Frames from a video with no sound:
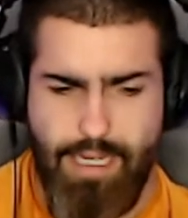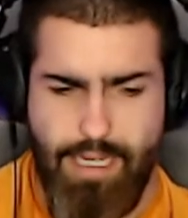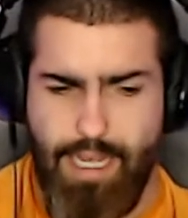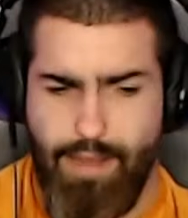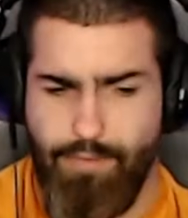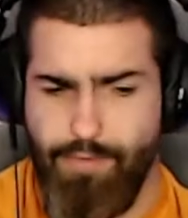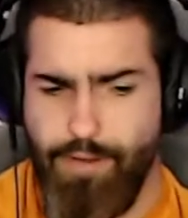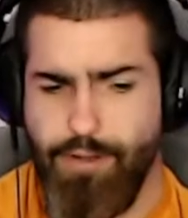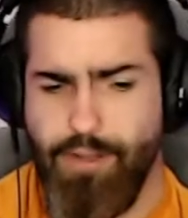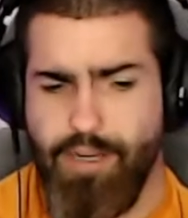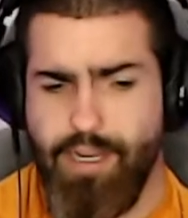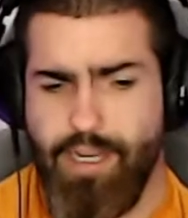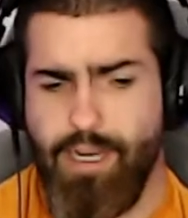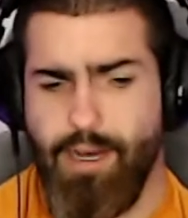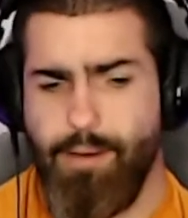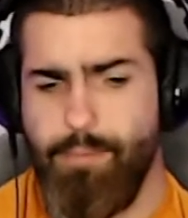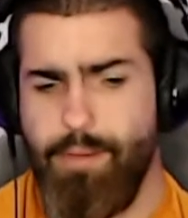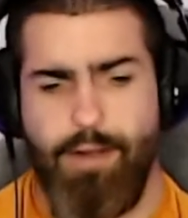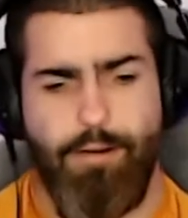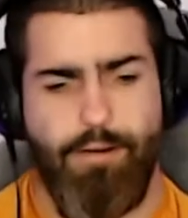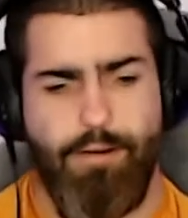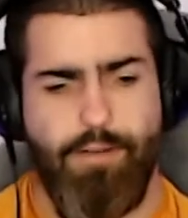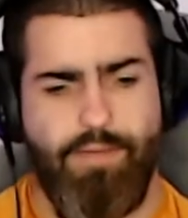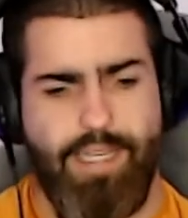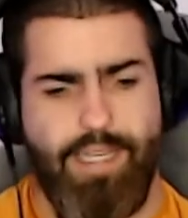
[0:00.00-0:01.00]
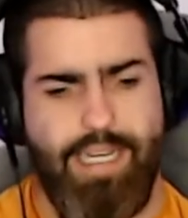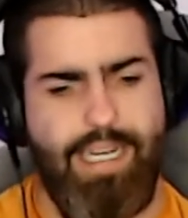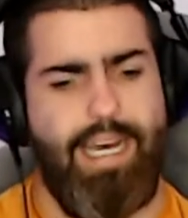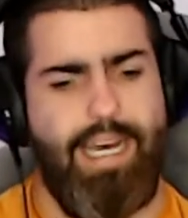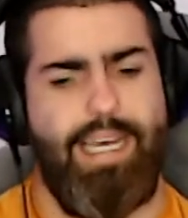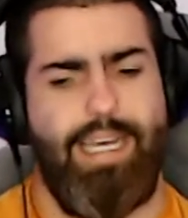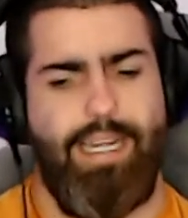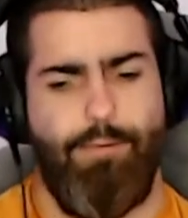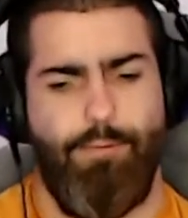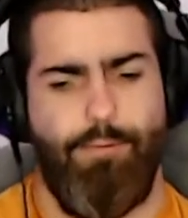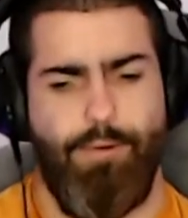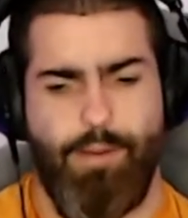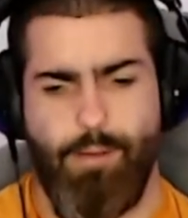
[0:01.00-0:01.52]
If you could come out of
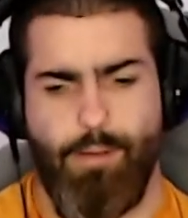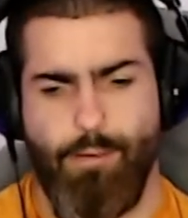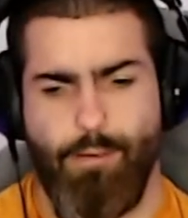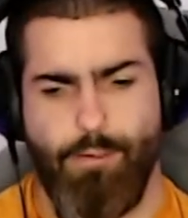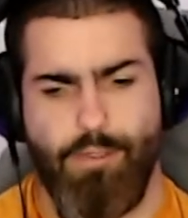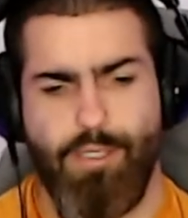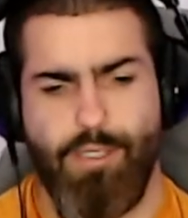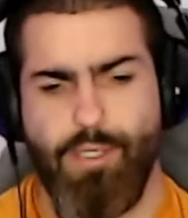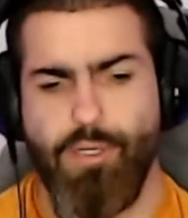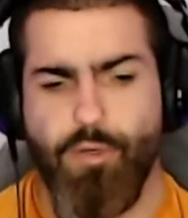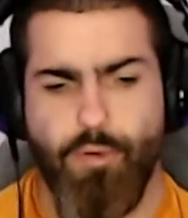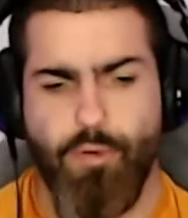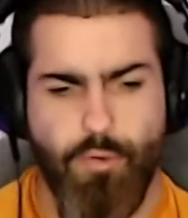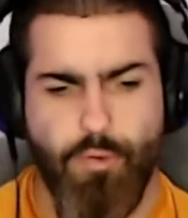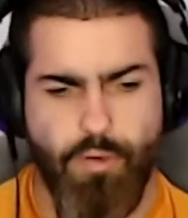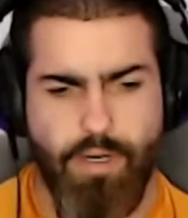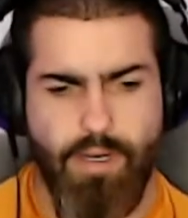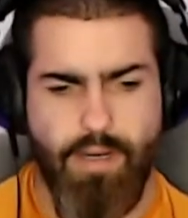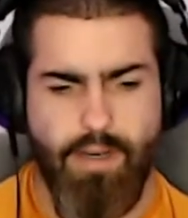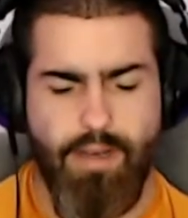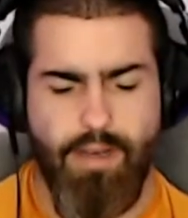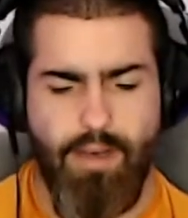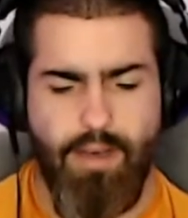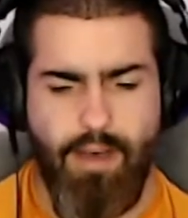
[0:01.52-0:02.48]
tonight with those two,